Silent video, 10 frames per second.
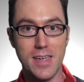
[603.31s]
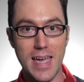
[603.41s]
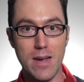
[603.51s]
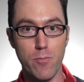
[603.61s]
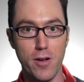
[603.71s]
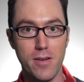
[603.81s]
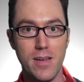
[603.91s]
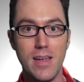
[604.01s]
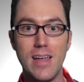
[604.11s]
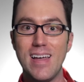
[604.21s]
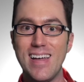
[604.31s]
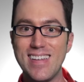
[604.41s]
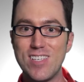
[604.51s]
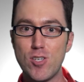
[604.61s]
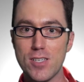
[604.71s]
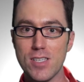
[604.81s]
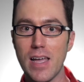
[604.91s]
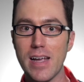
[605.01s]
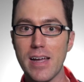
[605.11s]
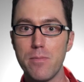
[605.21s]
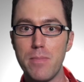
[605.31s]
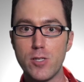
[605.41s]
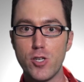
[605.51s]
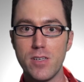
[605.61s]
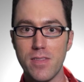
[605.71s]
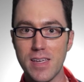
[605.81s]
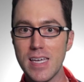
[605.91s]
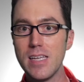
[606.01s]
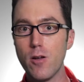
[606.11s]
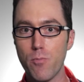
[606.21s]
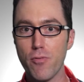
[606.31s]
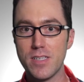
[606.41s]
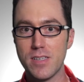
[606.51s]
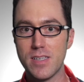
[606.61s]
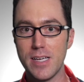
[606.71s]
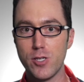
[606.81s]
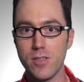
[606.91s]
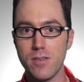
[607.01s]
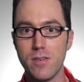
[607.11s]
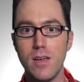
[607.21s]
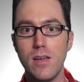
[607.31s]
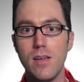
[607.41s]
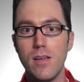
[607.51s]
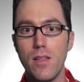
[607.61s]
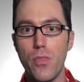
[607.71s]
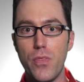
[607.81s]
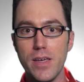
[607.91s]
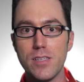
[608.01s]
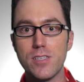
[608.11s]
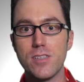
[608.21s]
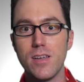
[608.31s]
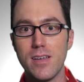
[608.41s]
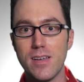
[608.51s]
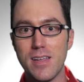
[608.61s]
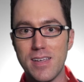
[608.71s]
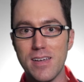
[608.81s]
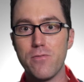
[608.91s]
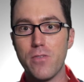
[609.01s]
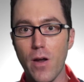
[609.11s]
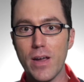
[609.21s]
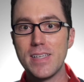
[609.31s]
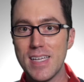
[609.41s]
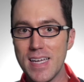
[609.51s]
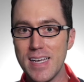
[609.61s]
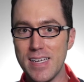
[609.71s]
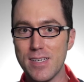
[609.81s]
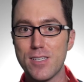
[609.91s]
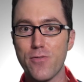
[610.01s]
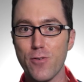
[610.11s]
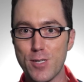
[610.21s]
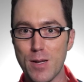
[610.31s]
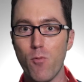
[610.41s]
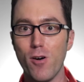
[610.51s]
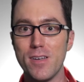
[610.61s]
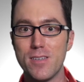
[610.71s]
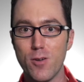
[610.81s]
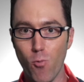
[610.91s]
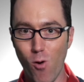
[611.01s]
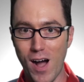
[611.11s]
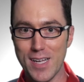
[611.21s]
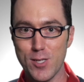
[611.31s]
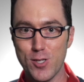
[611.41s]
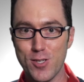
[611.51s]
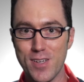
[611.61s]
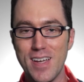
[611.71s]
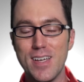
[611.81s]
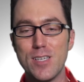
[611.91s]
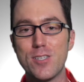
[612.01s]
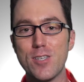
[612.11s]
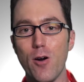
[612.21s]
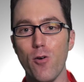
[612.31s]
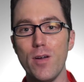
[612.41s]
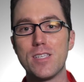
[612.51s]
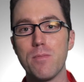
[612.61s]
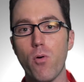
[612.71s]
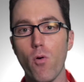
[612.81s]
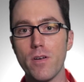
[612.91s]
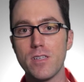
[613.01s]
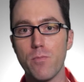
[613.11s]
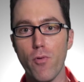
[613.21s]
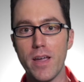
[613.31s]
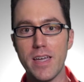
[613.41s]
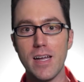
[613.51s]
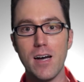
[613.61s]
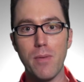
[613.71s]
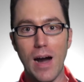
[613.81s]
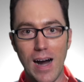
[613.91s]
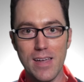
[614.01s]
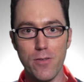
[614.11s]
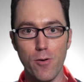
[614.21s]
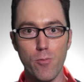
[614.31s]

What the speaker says: camera. Just like I mentioned in the keynote presentation, this can get very tedious for someone to watch. So it's important to break it up either